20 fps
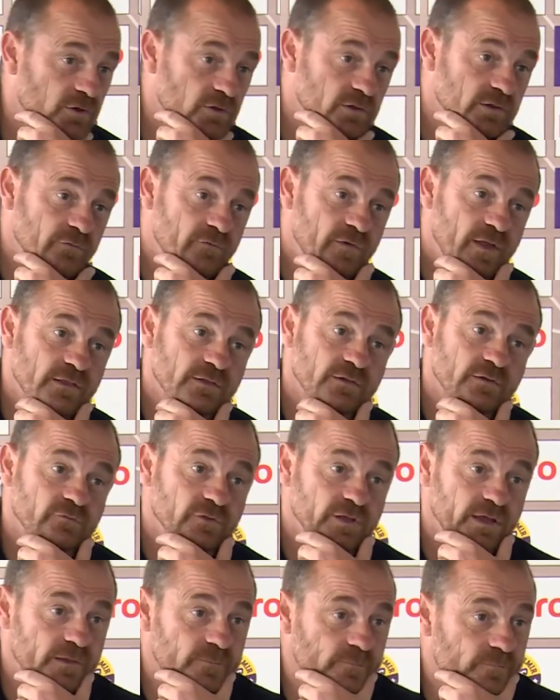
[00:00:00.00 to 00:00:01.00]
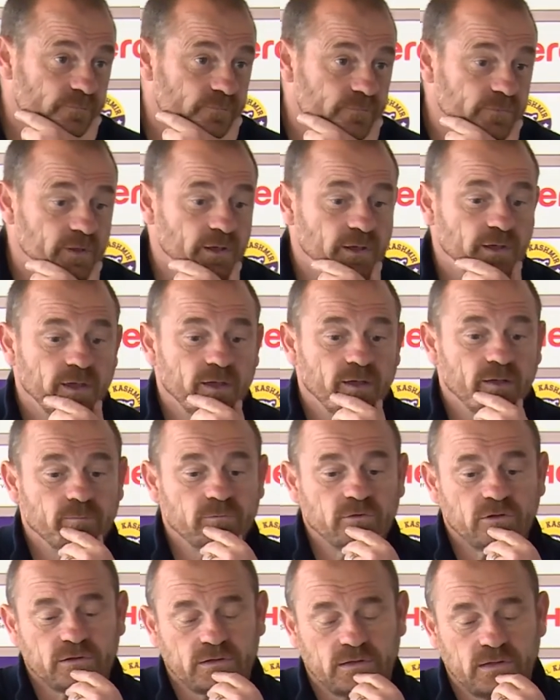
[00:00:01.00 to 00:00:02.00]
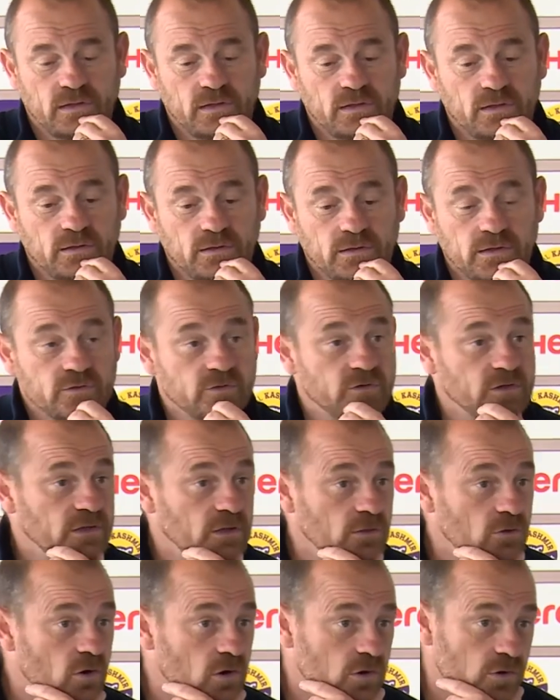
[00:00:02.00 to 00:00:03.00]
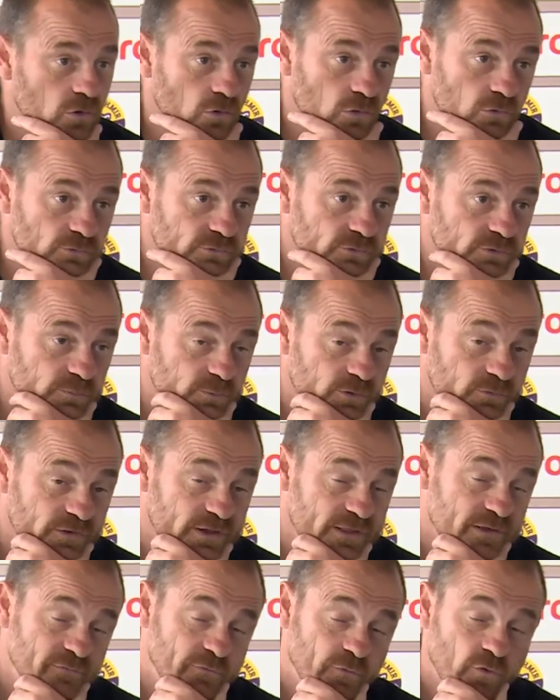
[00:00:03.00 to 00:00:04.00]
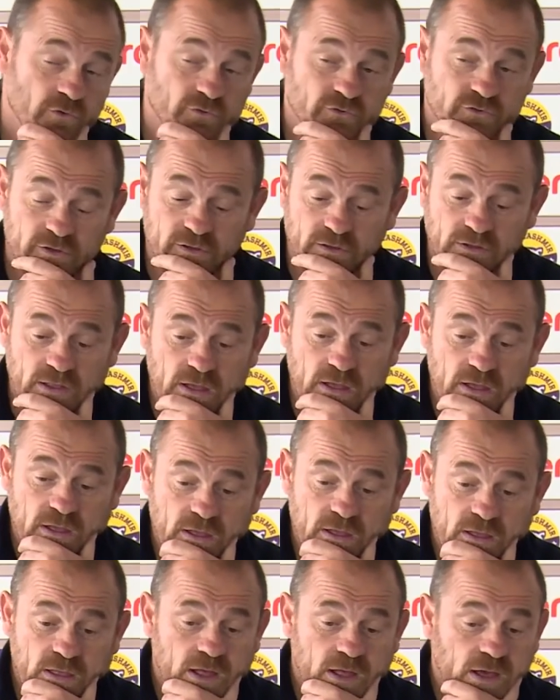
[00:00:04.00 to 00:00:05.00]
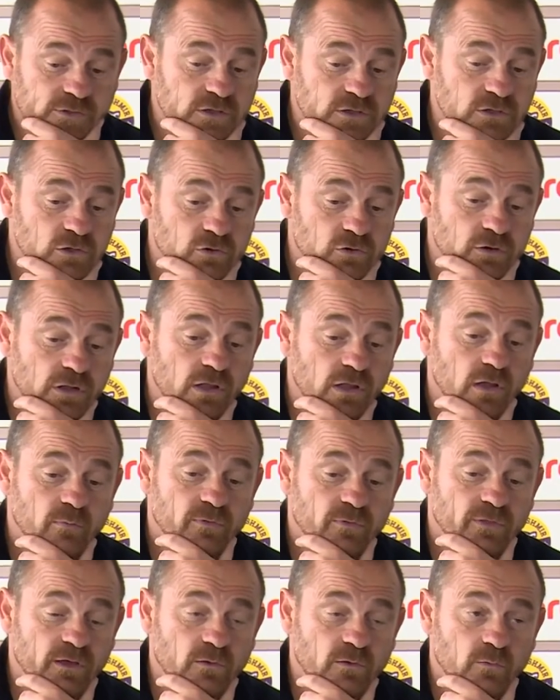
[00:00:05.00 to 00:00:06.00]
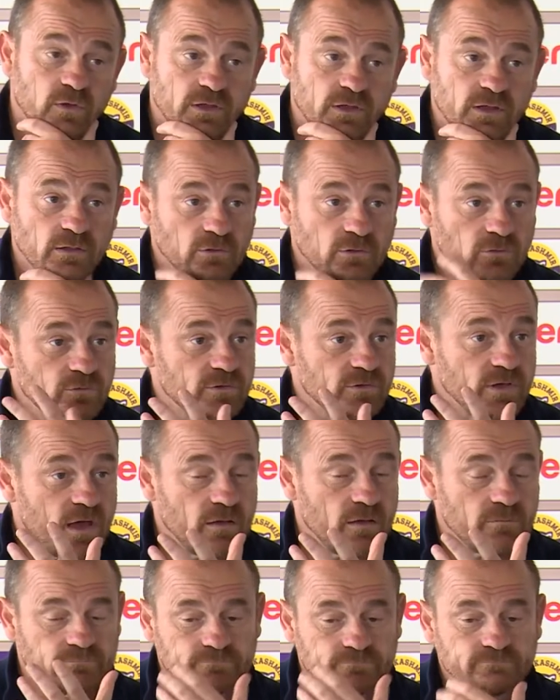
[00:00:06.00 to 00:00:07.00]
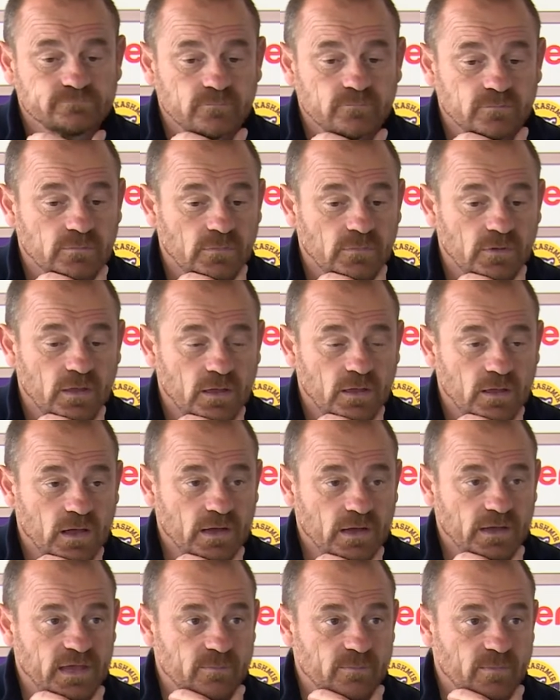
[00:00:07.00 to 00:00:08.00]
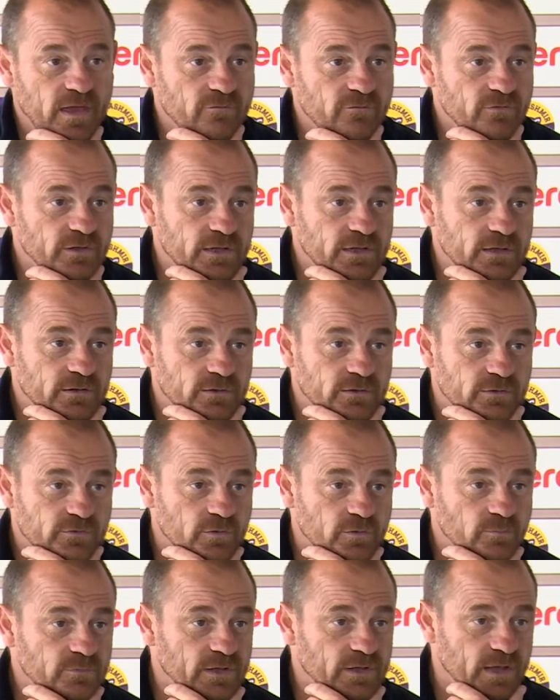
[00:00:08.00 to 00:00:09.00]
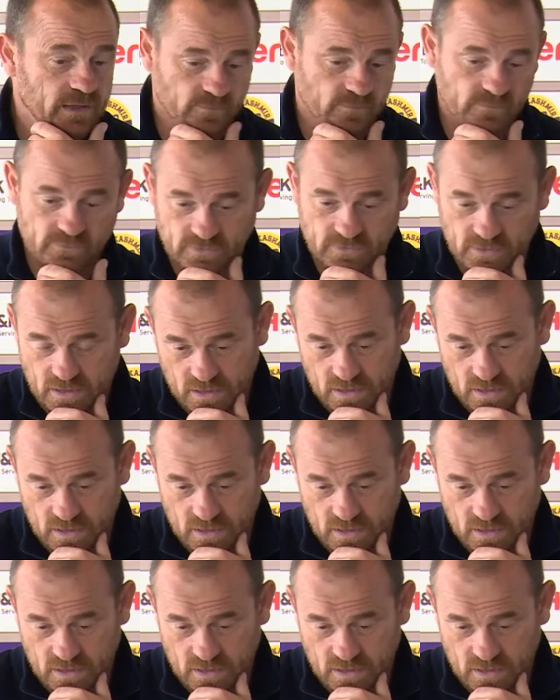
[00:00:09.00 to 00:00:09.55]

good defensively, um, not to concede a lot of goals. And we're very fortunate as a new club that we didn't lose a. a game heavily. Sometimes